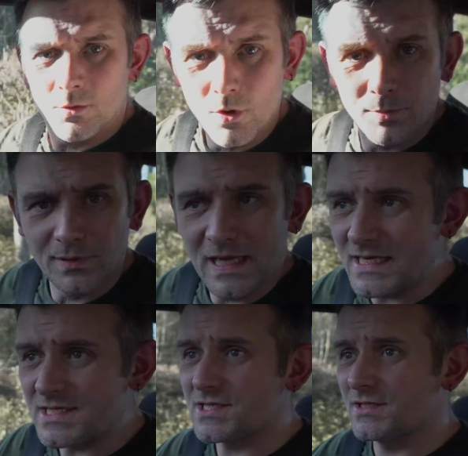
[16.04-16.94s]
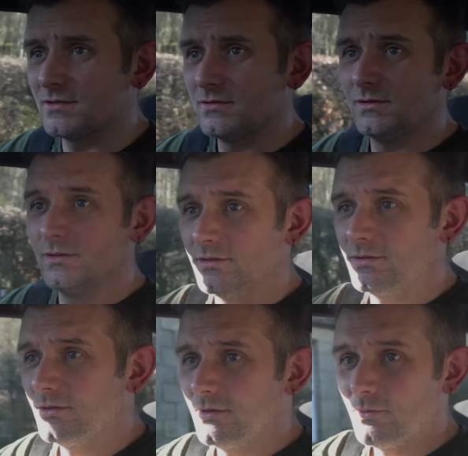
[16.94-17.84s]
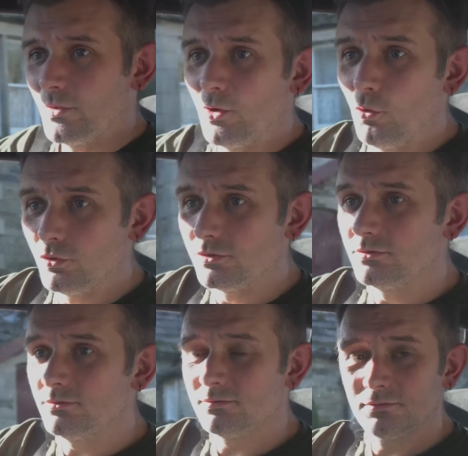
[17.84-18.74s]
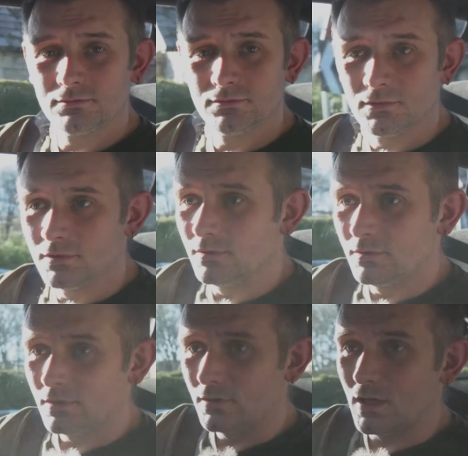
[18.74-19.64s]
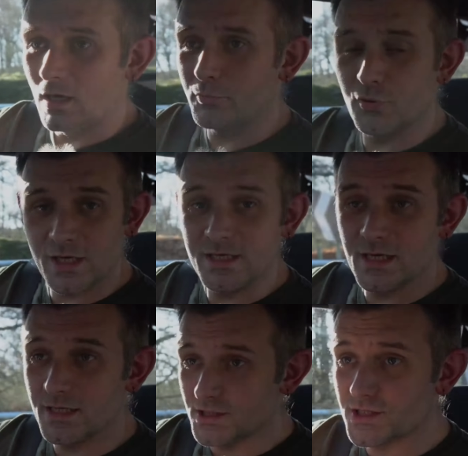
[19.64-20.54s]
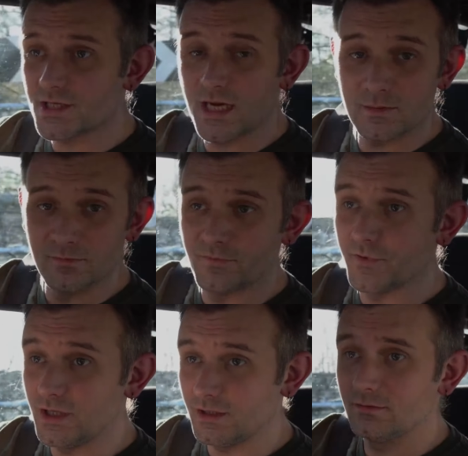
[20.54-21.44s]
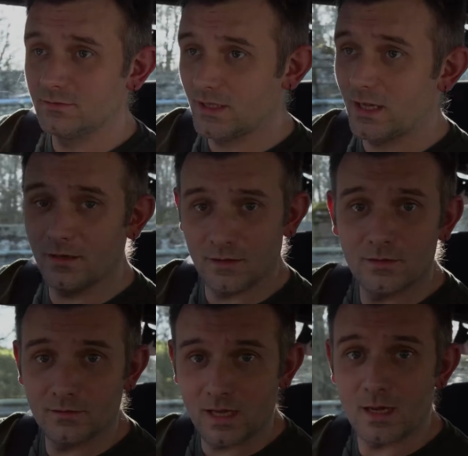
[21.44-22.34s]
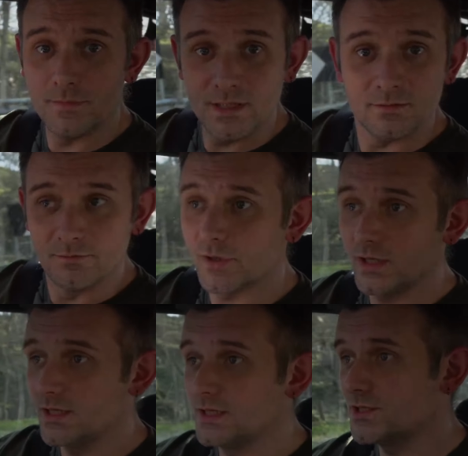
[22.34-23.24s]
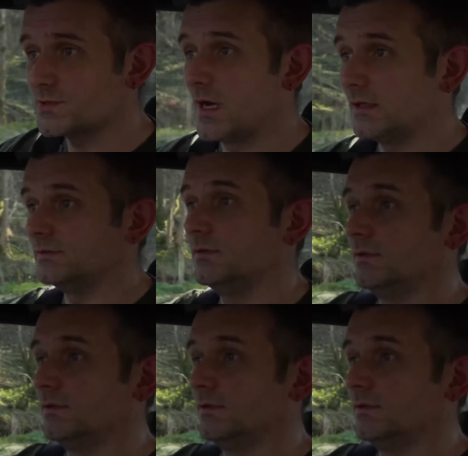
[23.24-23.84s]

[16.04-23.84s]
we're blessed. We own a pretty nice M3, like I mean pretty nice, man.